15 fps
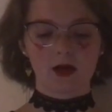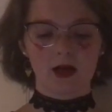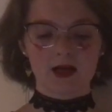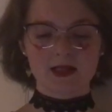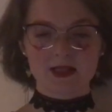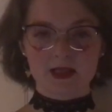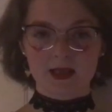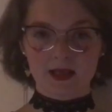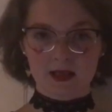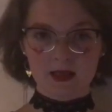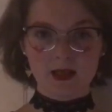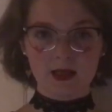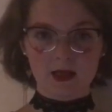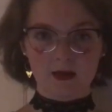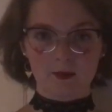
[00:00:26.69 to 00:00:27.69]
I said
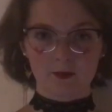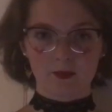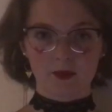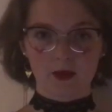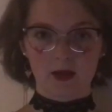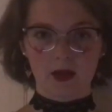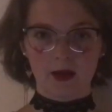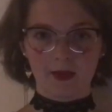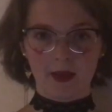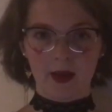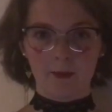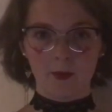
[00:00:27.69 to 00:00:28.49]
he in that